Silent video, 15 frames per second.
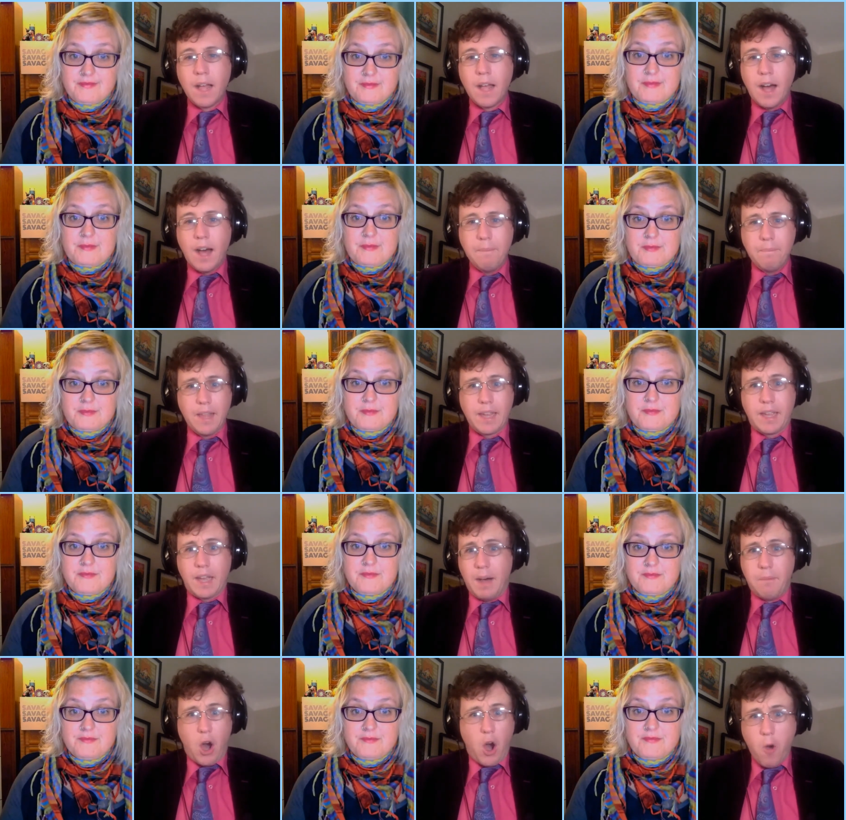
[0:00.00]
Speaker 1: I'm like I'm
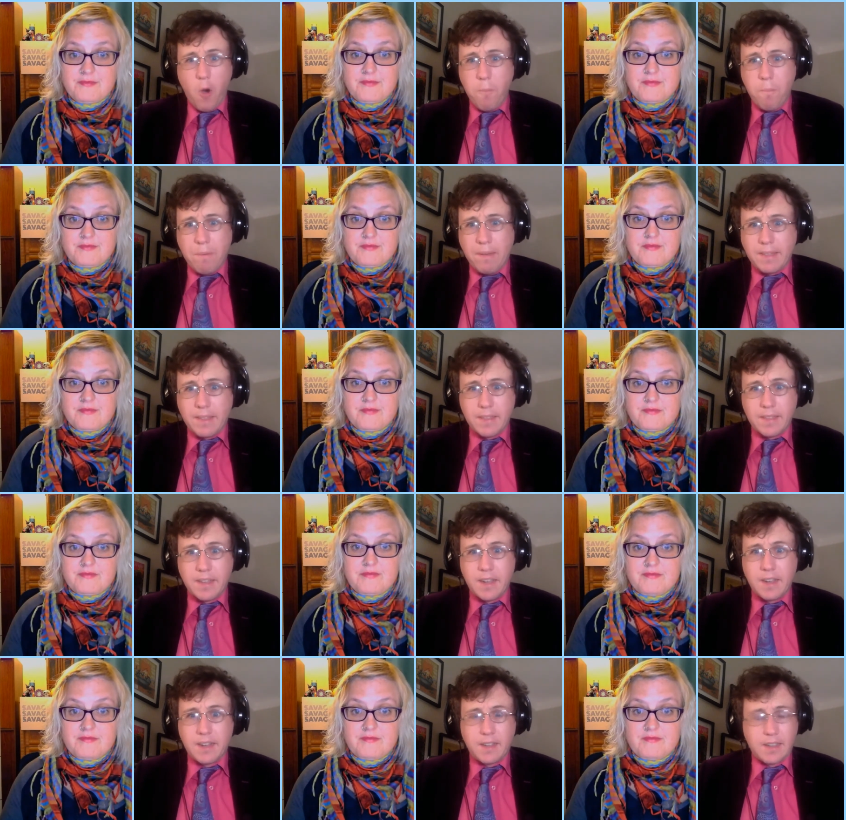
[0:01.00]
hoping that
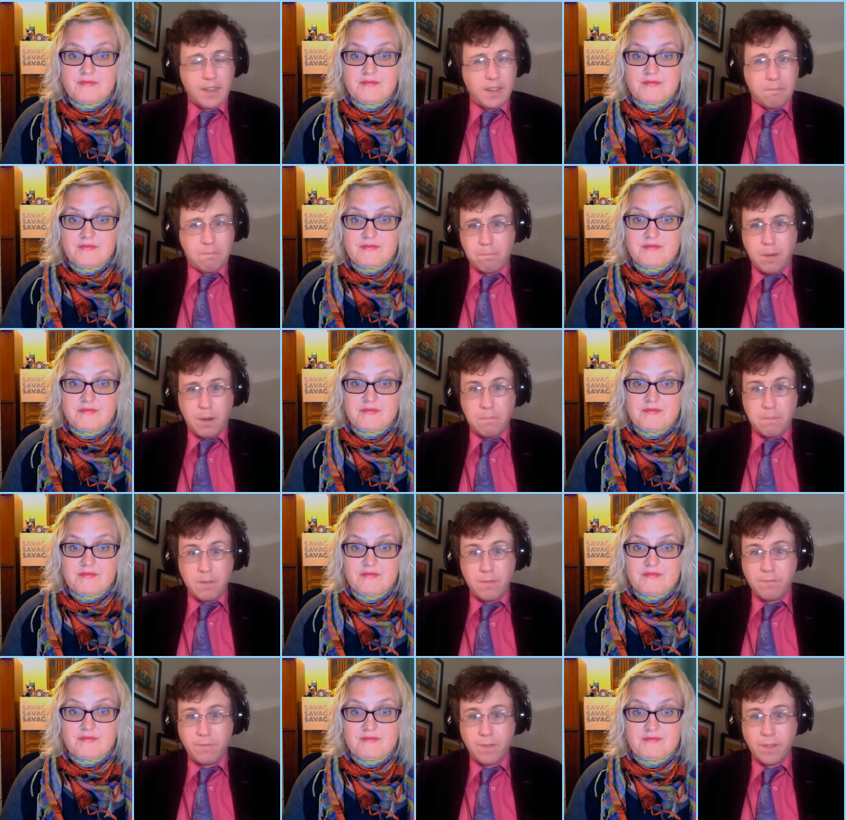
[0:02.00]
they're gonna pump him
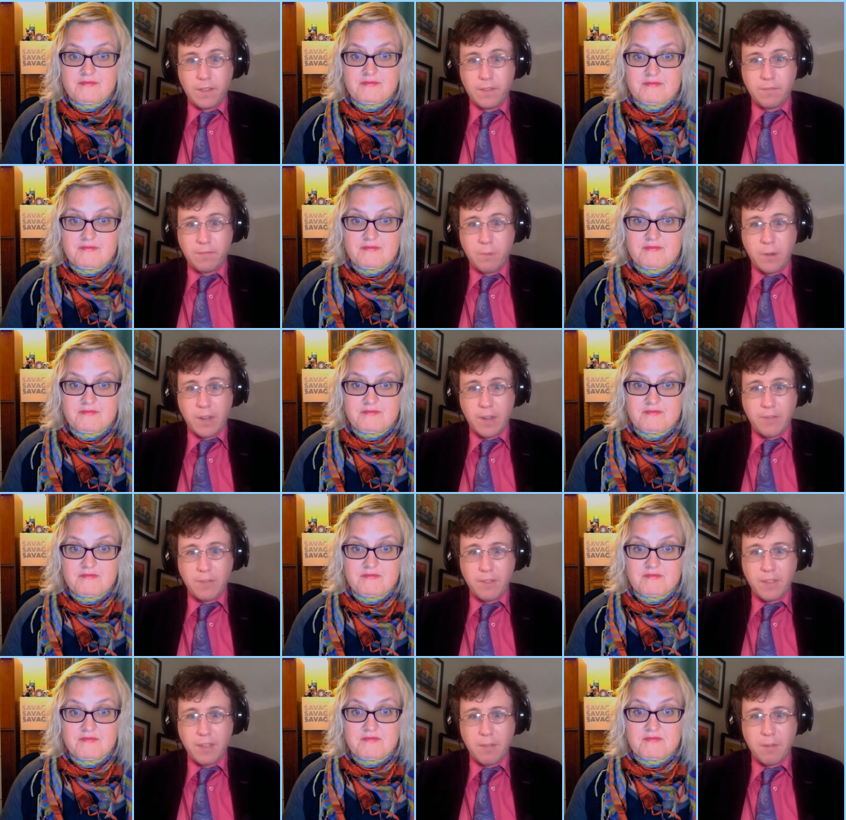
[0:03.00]
full of whatever they
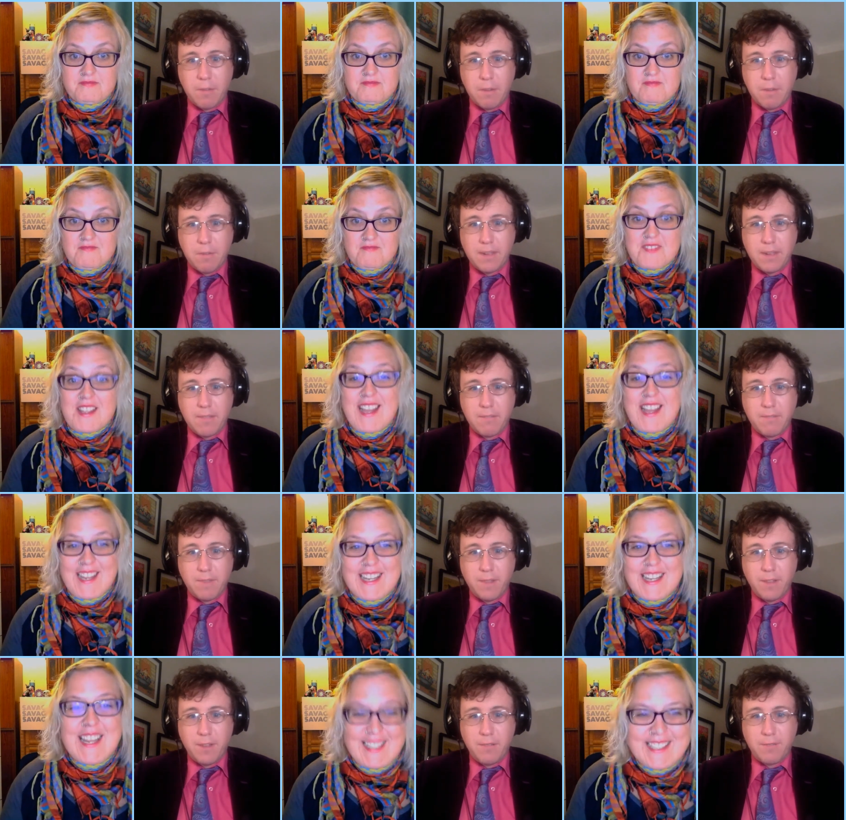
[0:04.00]
were pumping him full of for